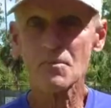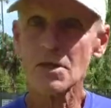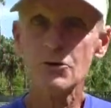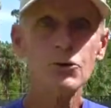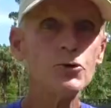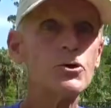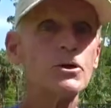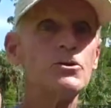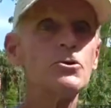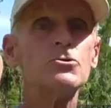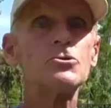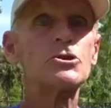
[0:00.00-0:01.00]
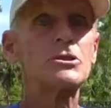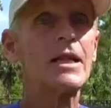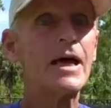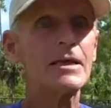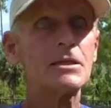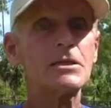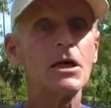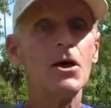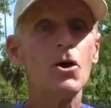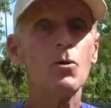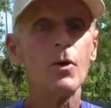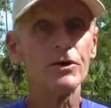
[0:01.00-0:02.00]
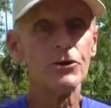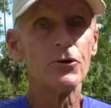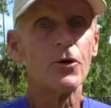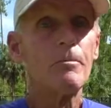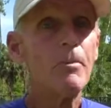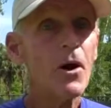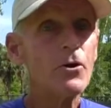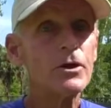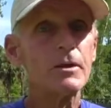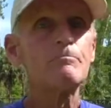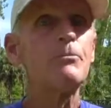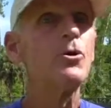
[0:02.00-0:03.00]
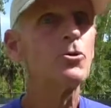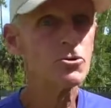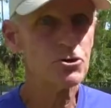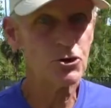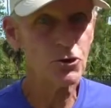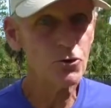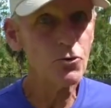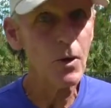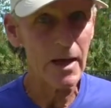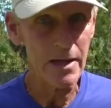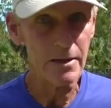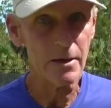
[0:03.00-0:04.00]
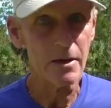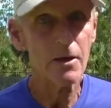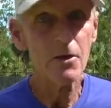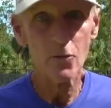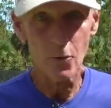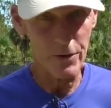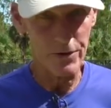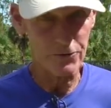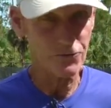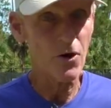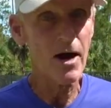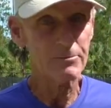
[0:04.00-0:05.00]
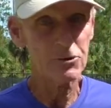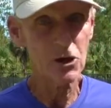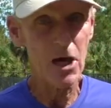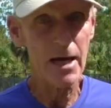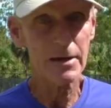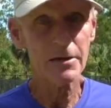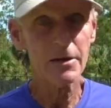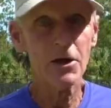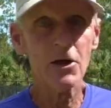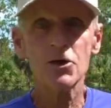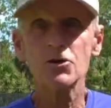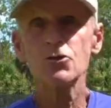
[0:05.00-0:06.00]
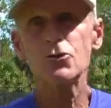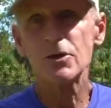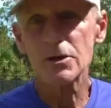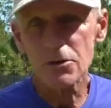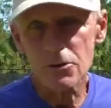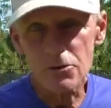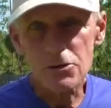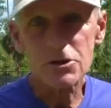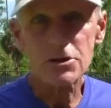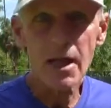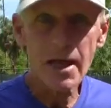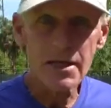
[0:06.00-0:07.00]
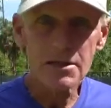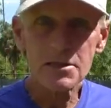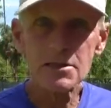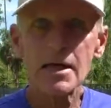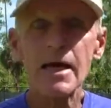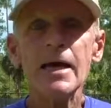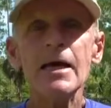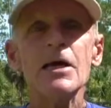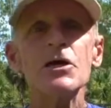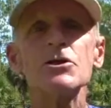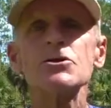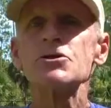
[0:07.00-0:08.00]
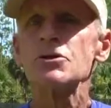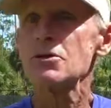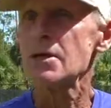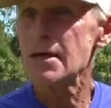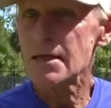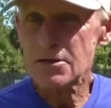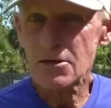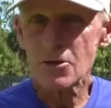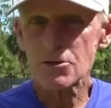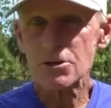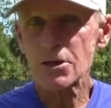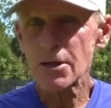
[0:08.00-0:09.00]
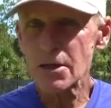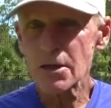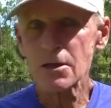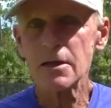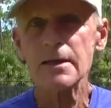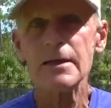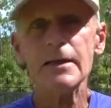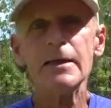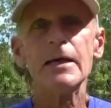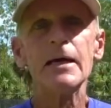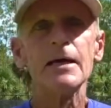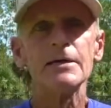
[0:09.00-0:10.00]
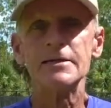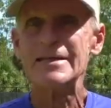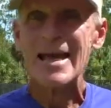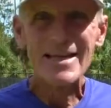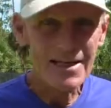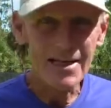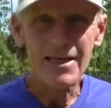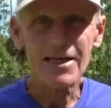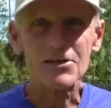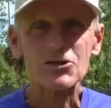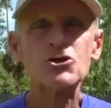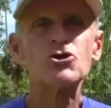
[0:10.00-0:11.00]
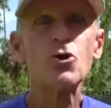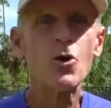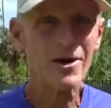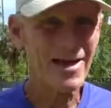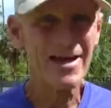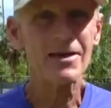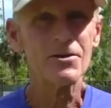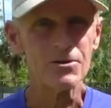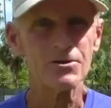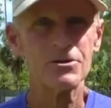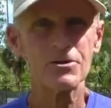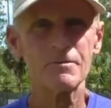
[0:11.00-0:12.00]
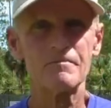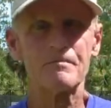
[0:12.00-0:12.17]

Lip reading: You can use slice when your opponent pulls you in with a drop shot. You can use slice to hit those little delicate short angles.